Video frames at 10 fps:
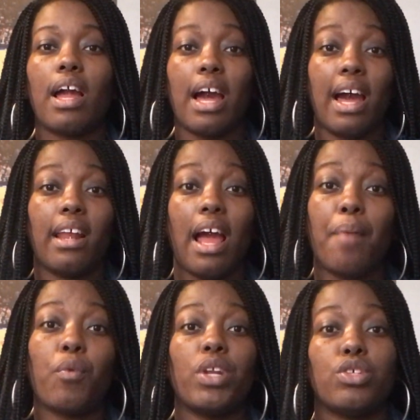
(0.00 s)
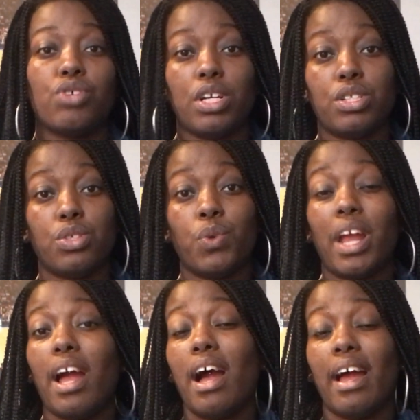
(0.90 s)
God, I'm going to trust you.
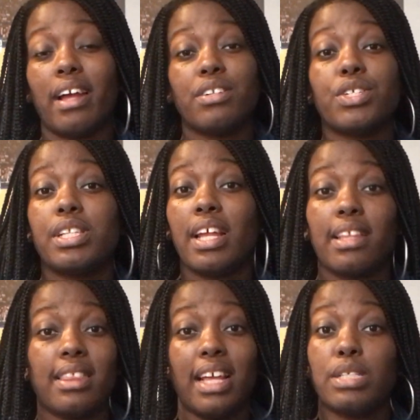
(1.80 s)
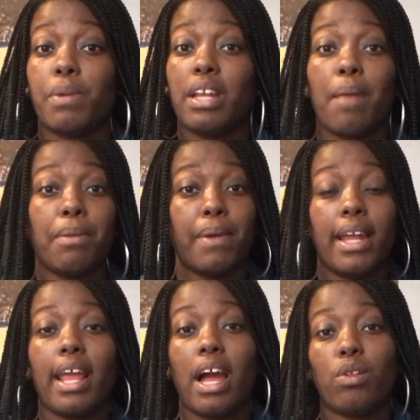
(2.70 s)
And I understand that things may not be
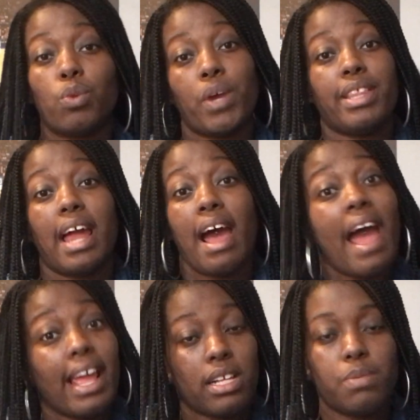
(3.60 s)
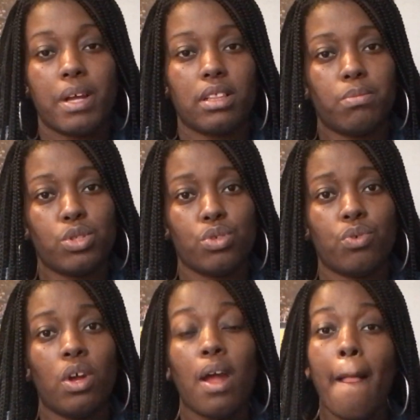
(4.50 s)
panning out the way that I expect them
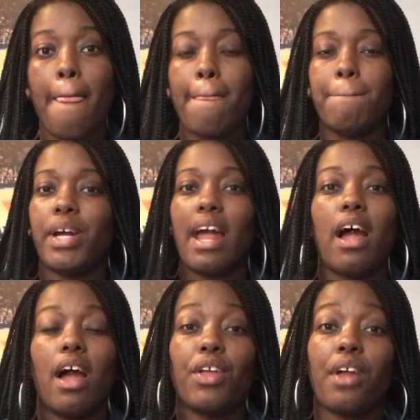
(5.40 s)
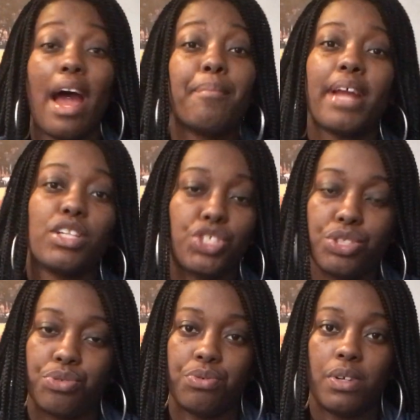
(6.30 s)
to, but I'm not
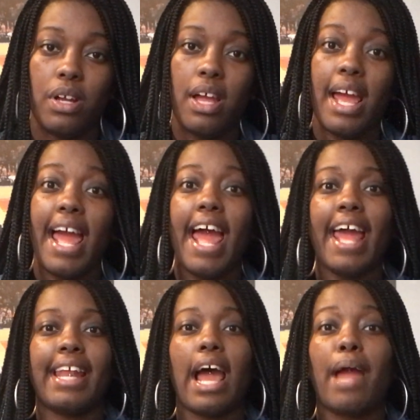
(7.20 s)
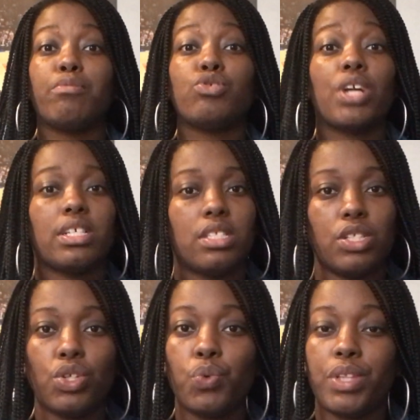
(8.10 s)
you. And I'm
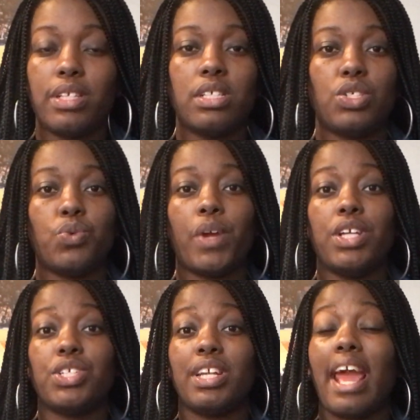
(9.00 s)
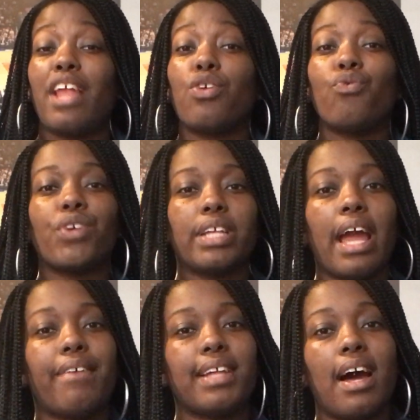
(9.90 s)
trusting you with this situation, and you really
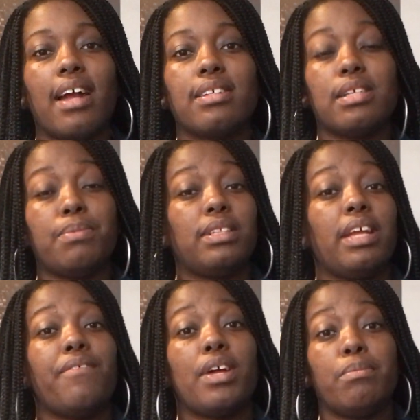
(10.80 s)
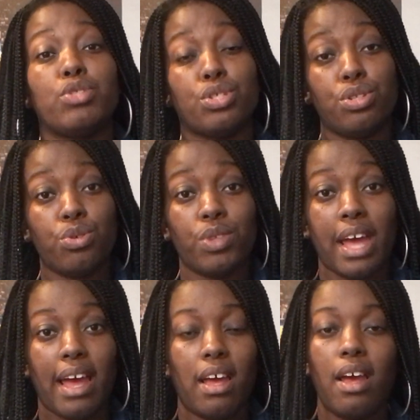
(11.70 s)
have to honestly believe him to do
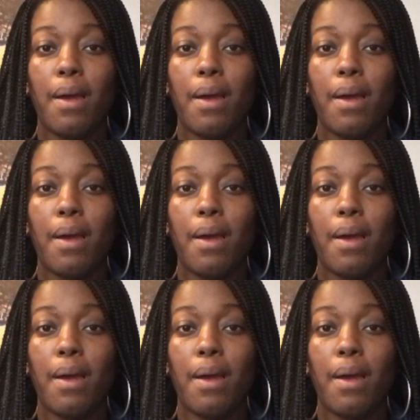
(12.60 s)
that.